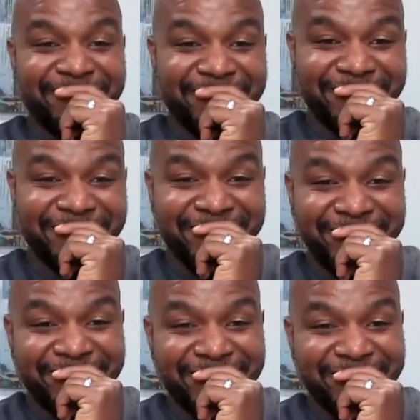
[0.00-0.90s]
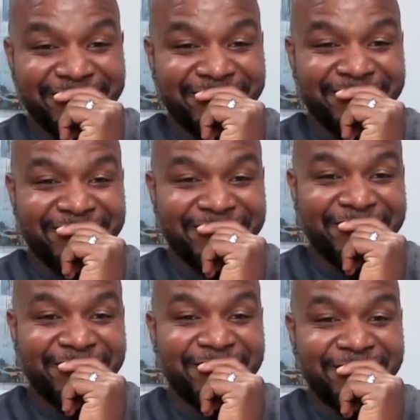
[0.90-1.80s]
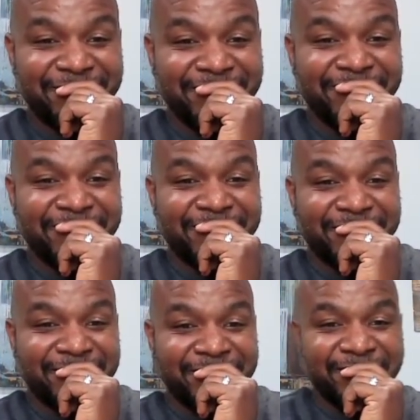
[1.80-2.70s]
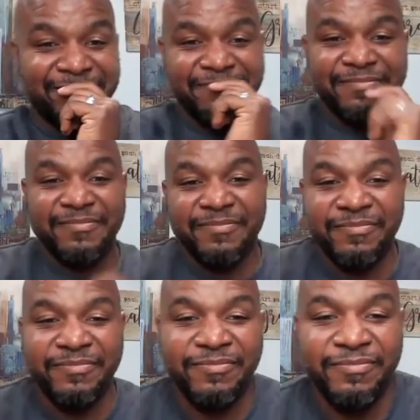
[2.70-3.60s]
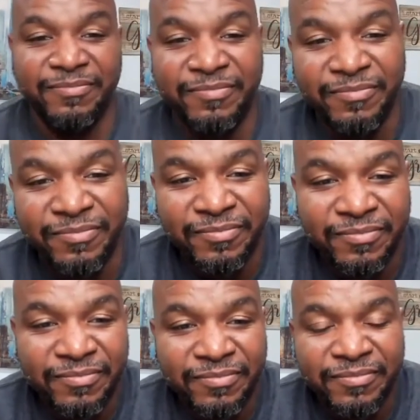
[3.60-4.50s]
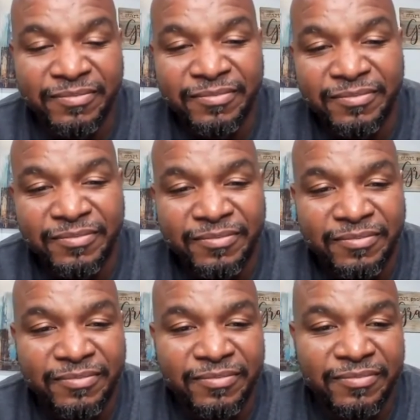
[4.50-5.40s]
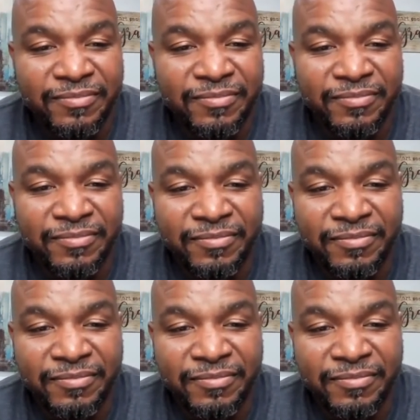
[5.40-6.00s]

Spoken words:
No words are spoken by the person on screen.